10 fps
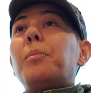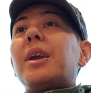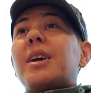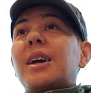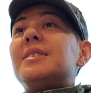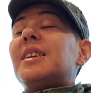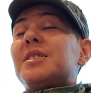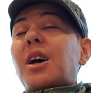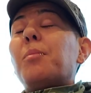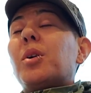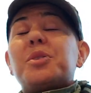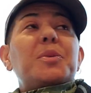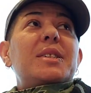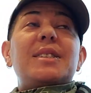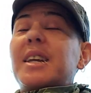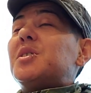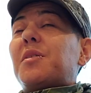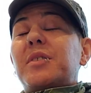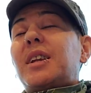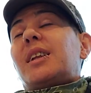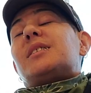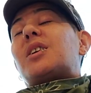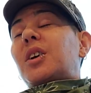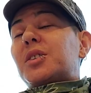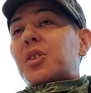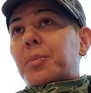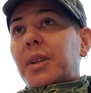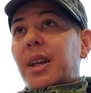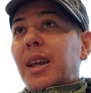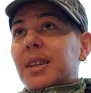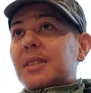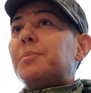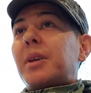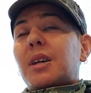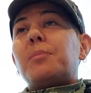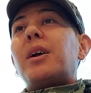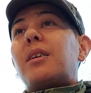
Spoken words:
Because I'm also in danger of needing to call AAA to pick up my